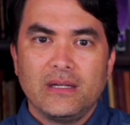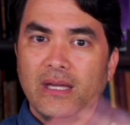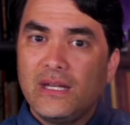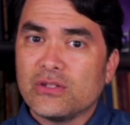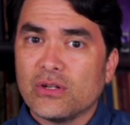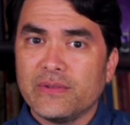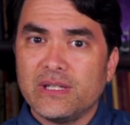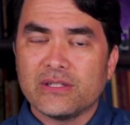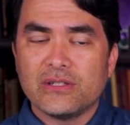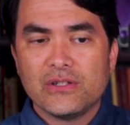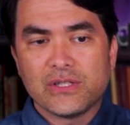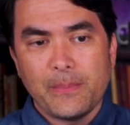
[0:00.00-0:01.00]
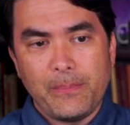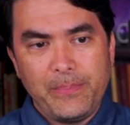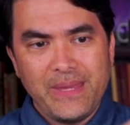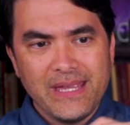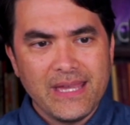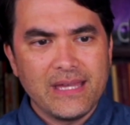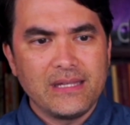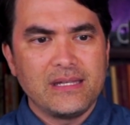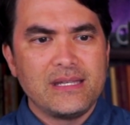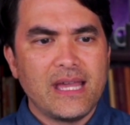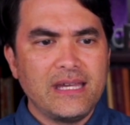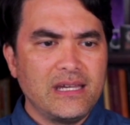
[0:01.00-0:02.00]
Hey, deserving Listeners, Big Ed,
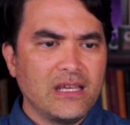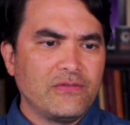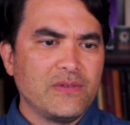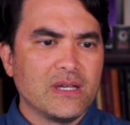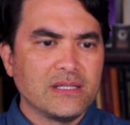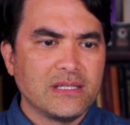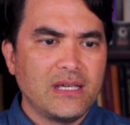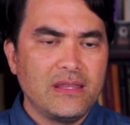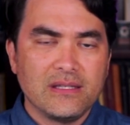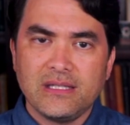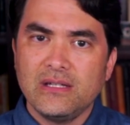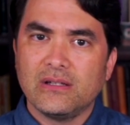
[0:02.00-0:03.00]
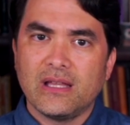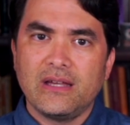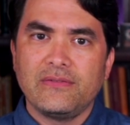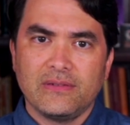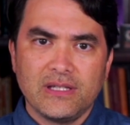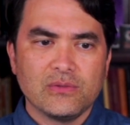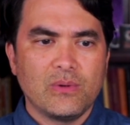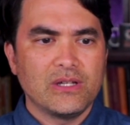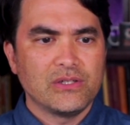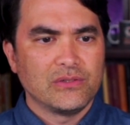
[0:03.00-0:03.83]
90 Day Fiance, The Single Life. Let's watch.